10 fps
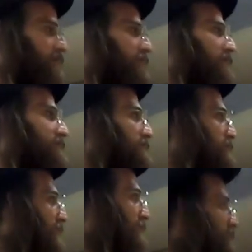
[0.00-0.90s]
through issues
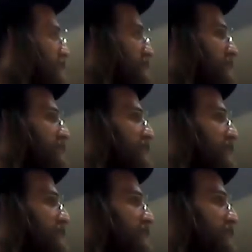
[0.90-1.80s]
with alcohol and stuff like
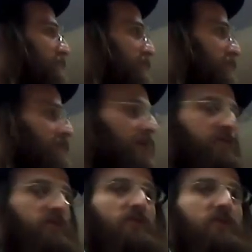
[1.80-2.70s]
that. So there are certain types
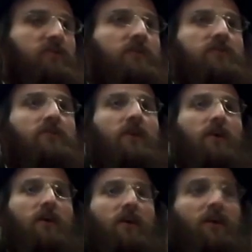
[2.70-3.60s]
of yeshivas
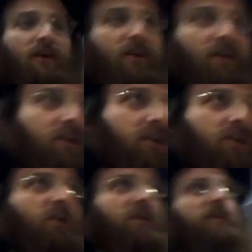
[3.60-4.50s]

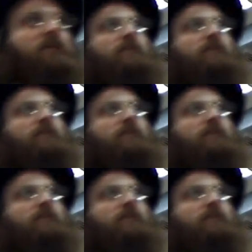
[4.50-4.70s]
who are geared